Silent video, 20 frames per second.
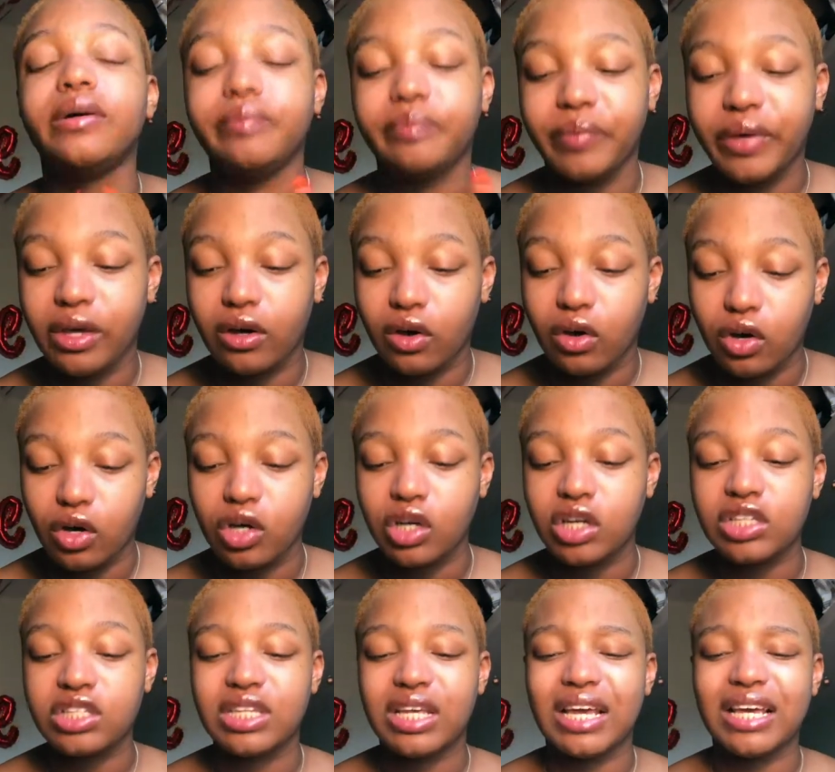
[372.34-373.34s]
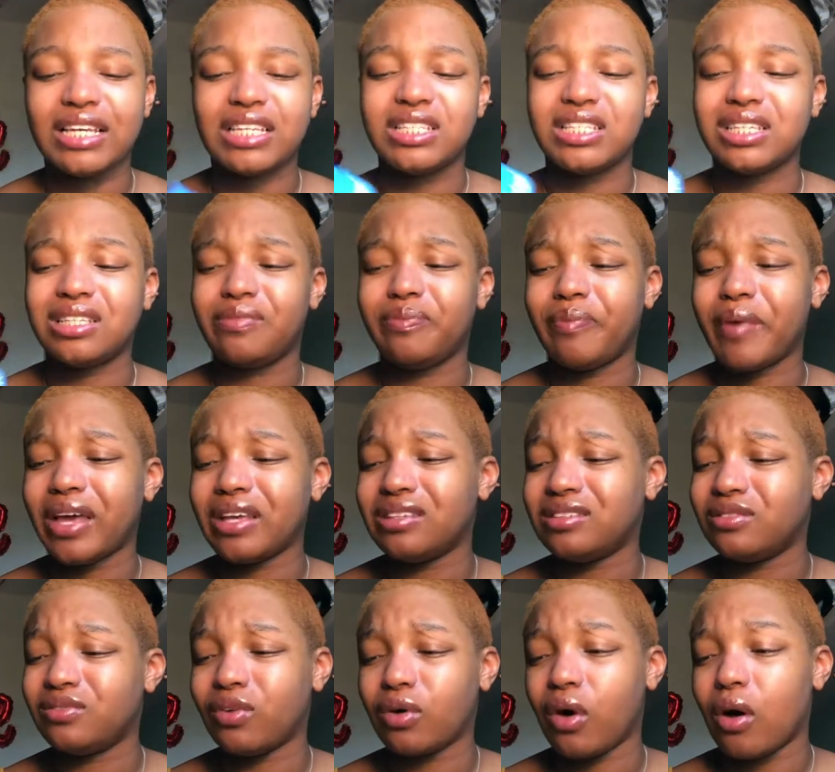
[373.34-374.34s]
because it's just
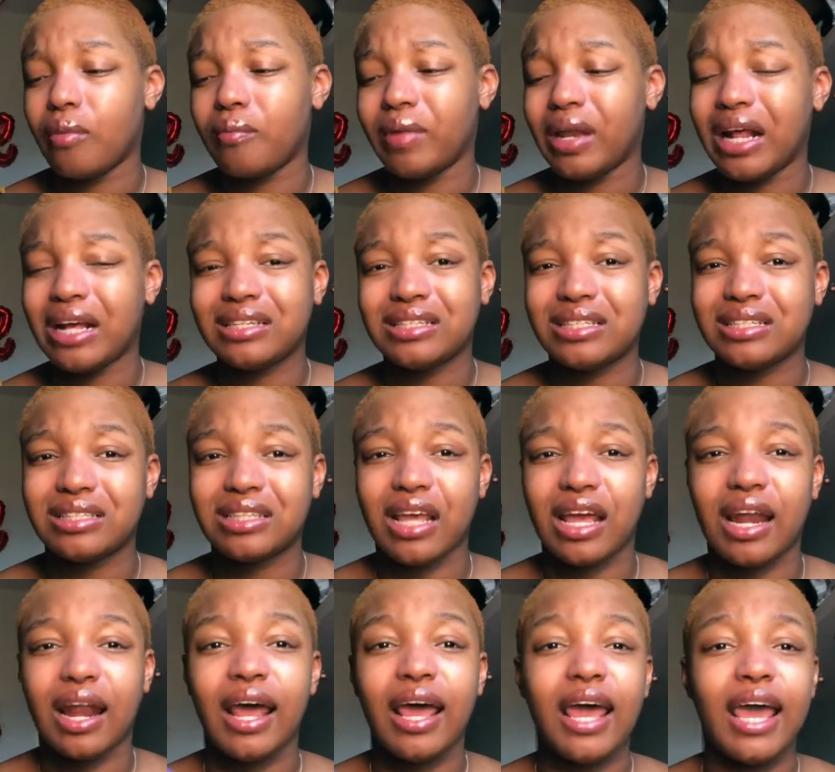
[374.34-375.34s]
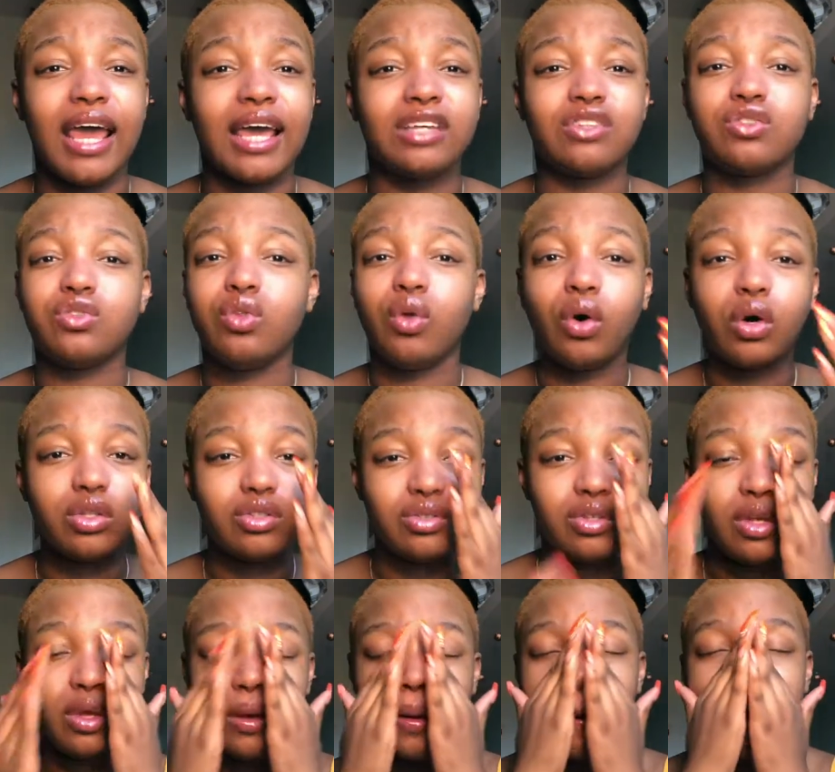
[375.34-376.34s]
best for combination skin. It's not
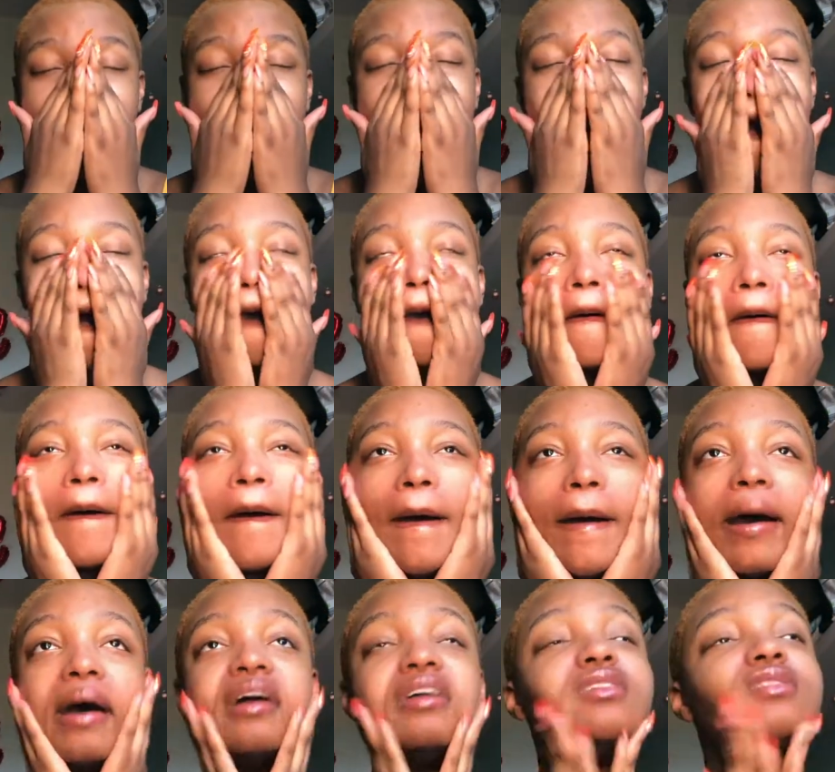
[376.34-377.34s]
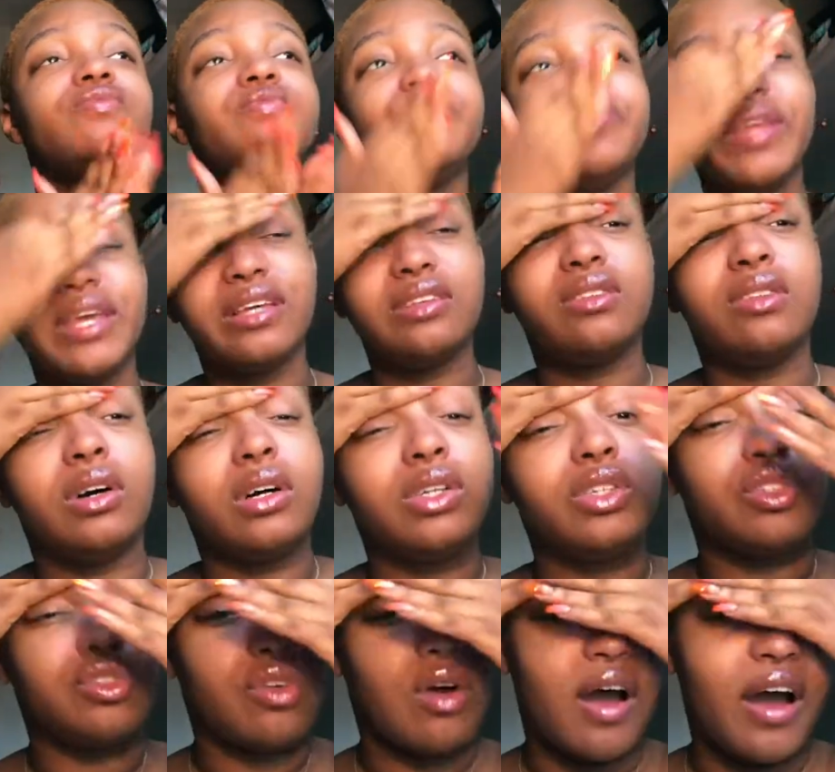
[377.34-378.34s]
too it's
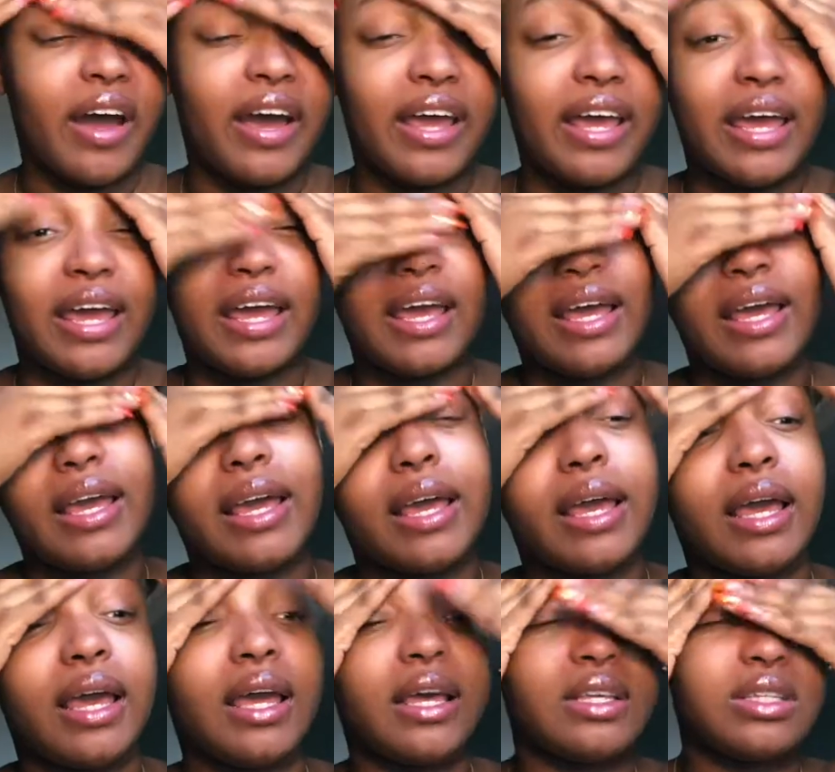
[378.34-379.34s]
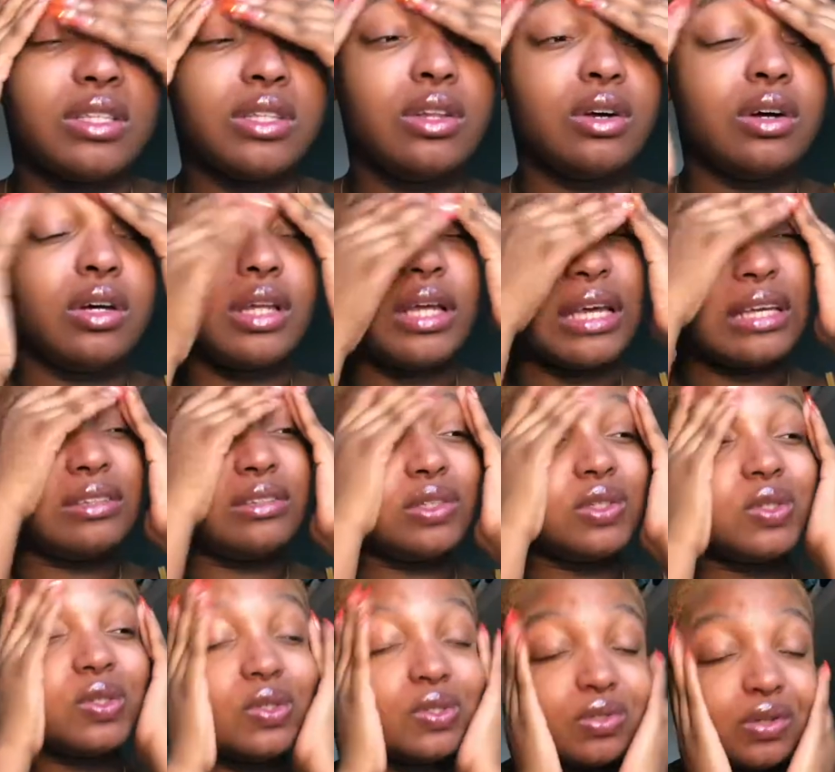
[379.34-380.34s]
not drying, it's not
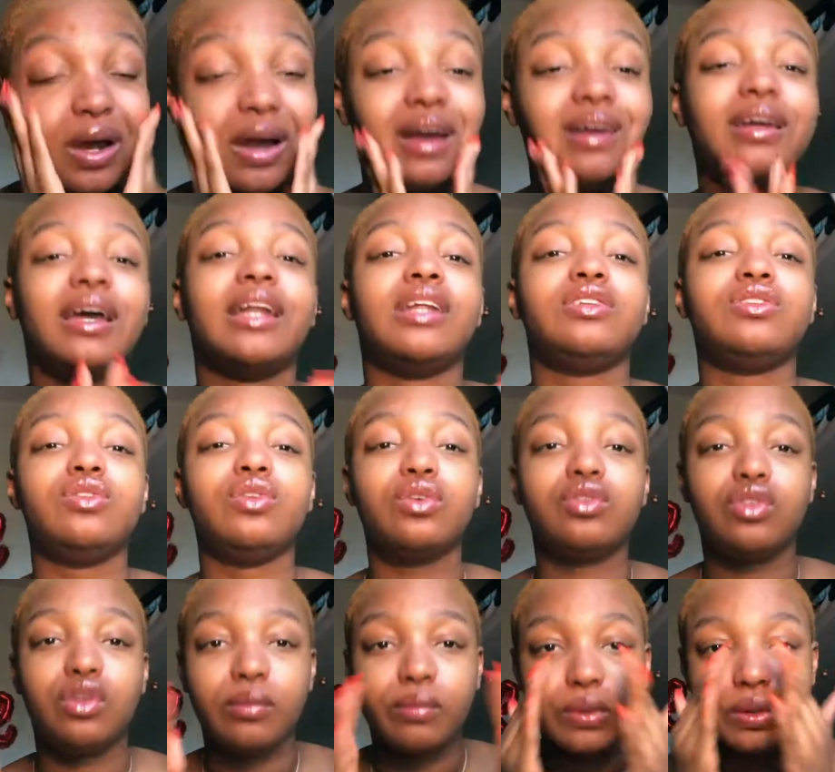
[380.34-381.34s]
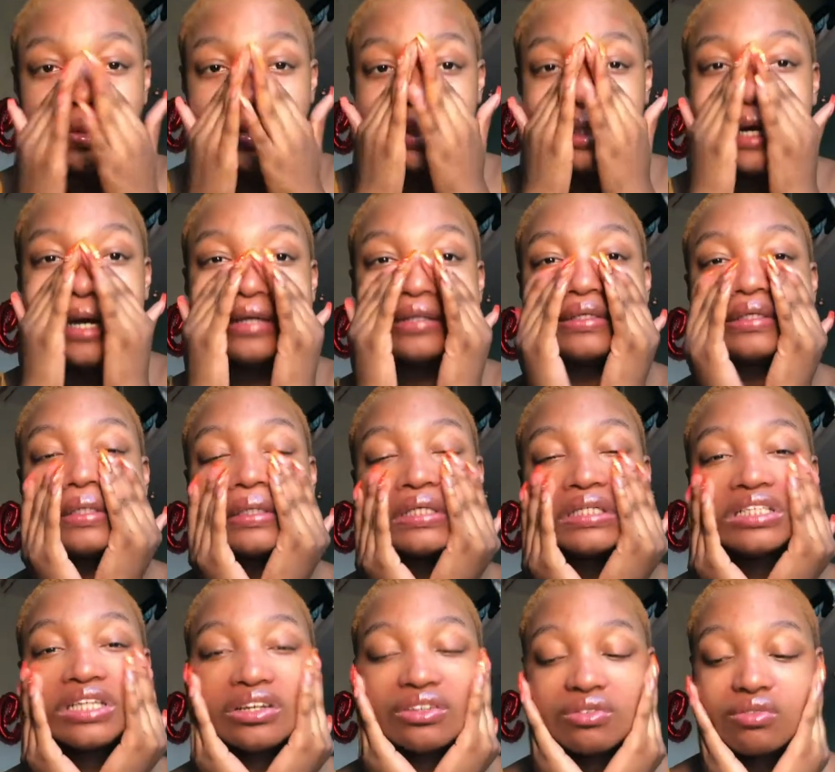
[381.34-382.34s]
too drying, and it's not too moisturizing. It's
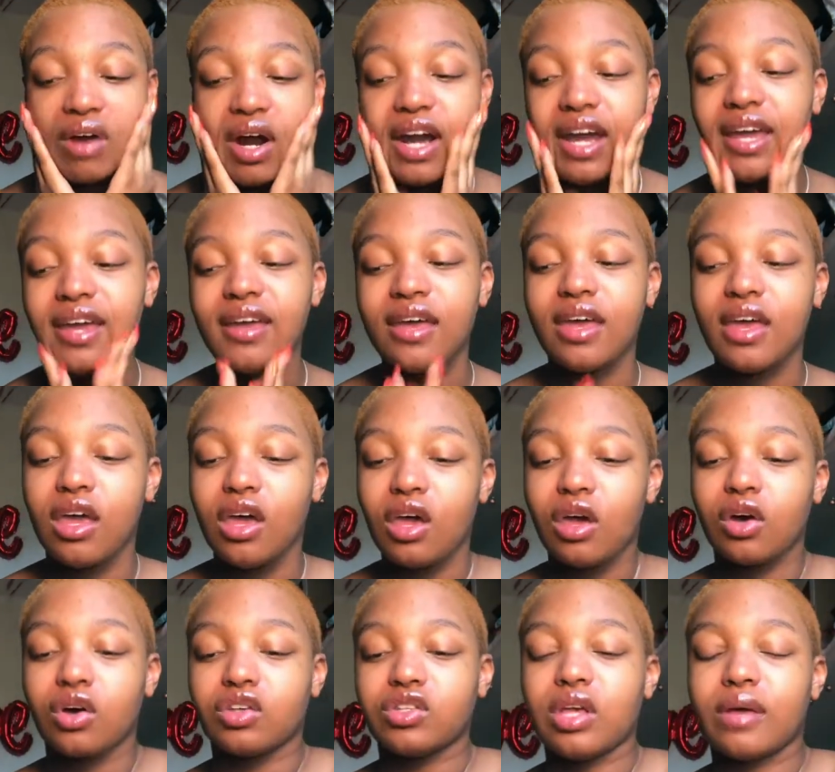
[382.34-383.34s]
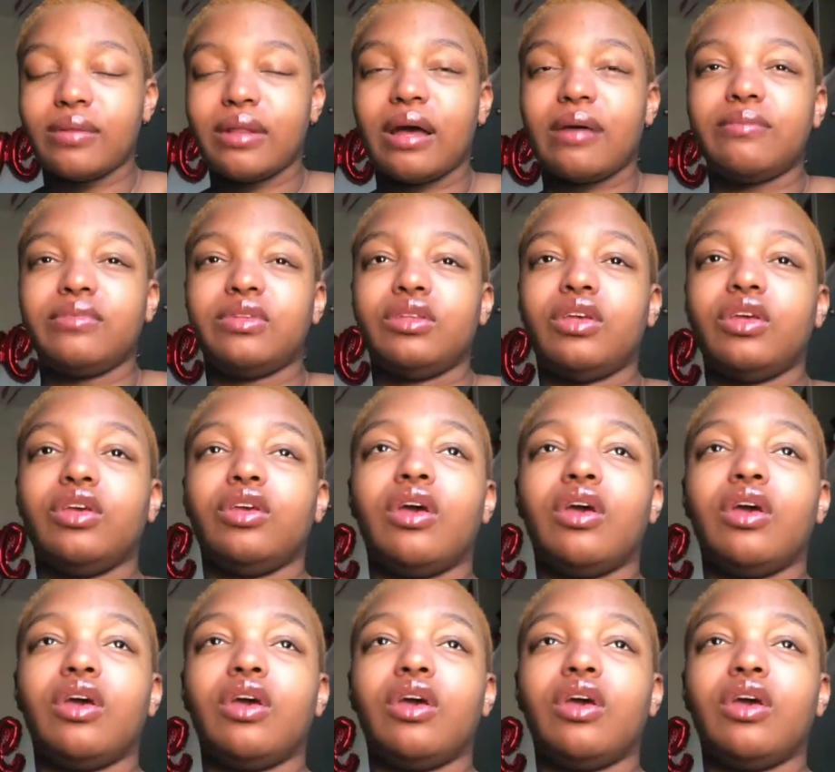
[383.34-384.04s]
just right, because sometimes